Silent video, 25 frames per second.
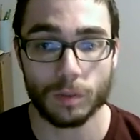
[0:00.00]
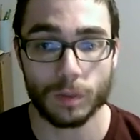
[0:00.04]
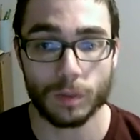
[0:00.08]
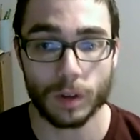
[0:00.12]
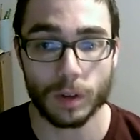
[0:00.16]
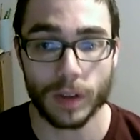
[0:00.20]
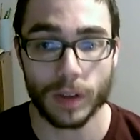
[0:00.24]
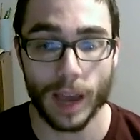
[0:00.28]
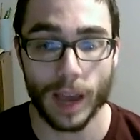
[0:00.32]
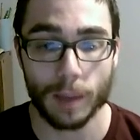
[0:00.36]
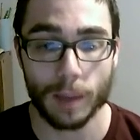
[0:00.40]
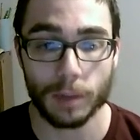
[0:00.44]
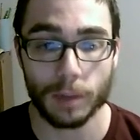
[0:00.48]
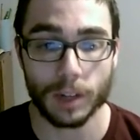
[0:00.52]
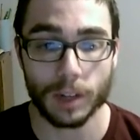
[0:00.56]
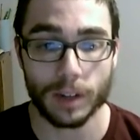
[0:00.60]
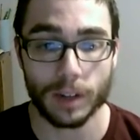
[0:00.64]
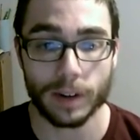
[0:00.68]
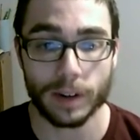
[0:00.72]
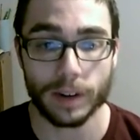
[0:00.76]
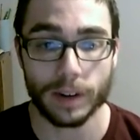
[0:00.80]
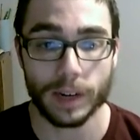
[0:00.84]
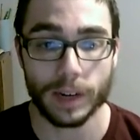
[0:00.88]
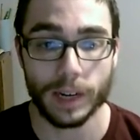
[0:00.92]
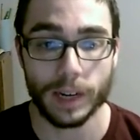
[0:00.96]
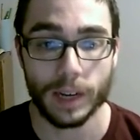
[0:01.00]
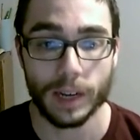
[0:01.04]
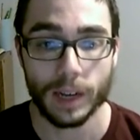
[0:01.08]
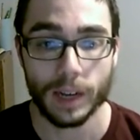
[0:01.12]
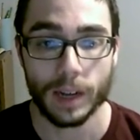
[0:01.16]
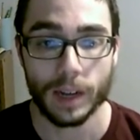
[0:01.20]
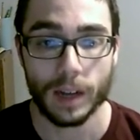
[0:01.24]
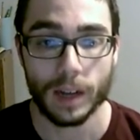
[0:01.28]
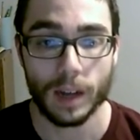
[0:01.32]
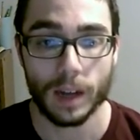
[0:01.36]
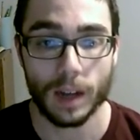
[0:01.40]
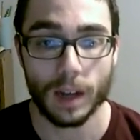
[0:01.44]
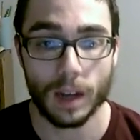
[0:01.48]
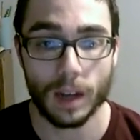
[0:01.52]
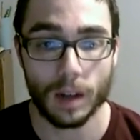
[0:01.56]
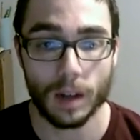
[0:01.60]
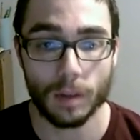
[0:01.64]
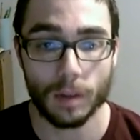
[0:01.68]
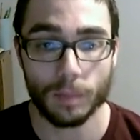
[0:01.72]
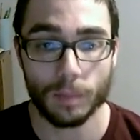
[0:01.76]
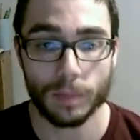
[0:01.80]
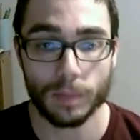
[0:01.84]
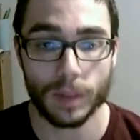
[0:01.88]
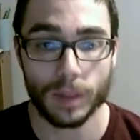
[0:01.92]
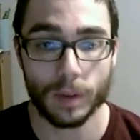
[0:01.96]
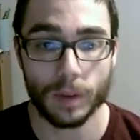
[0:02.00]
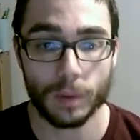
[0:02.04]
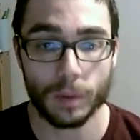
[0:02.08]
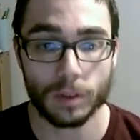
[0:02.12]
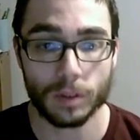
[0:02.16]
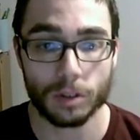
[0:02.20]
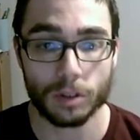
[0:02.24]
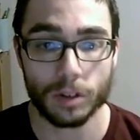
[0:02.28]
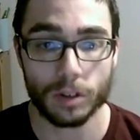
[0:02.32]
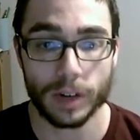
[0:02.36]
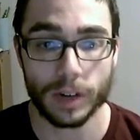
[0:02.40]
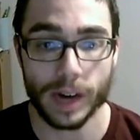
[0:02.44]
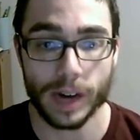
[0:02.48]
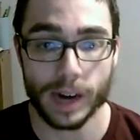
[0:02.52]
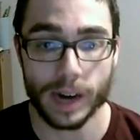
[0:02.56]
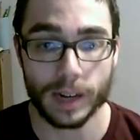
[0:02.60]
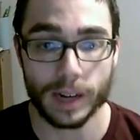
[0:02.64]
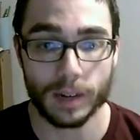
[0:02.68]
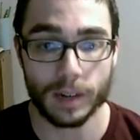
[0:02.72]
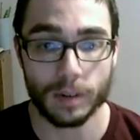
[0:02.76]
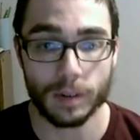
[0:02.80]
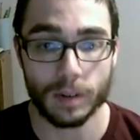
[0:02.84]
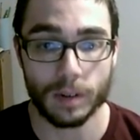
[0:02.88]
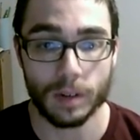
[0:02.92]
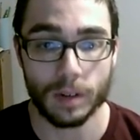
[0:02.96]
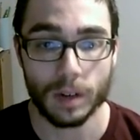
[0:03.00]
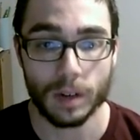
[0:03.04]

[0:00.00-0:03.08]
vocabulary that was created